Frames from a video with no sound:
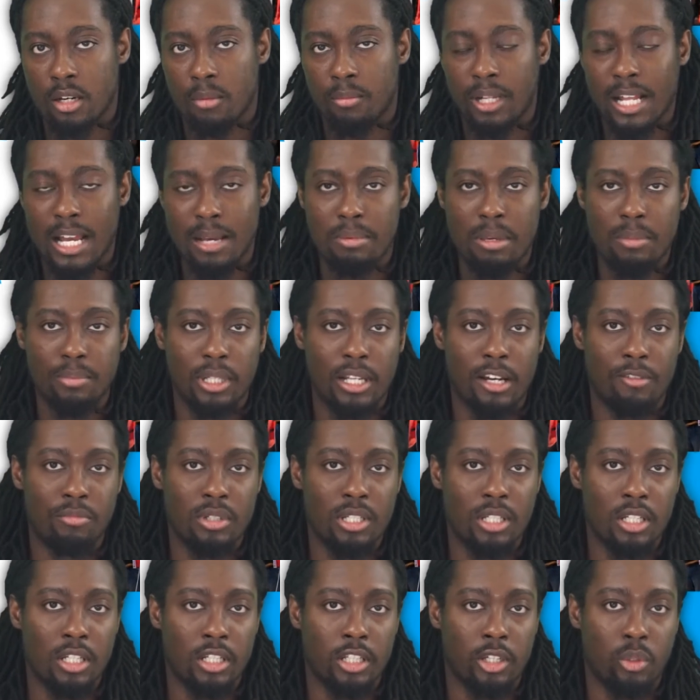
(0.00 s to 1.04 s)
here, black people have
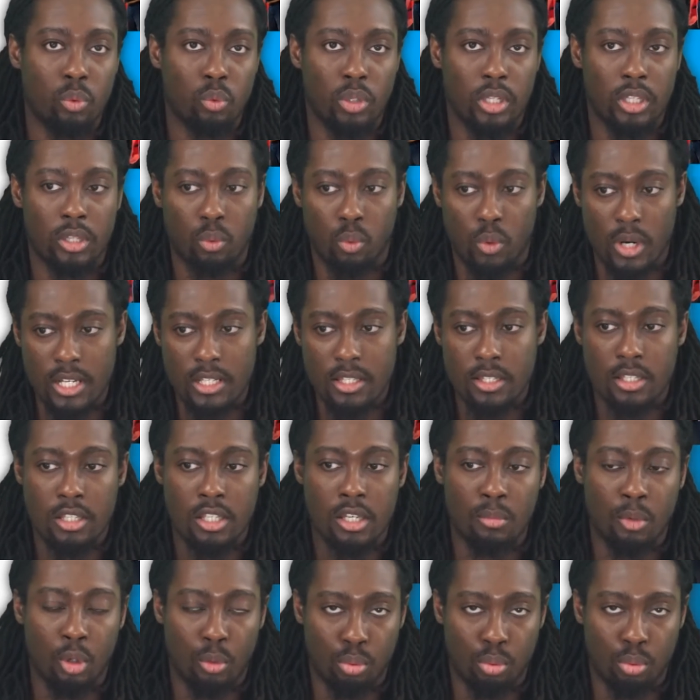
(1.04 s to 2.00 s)
been dealing with racism,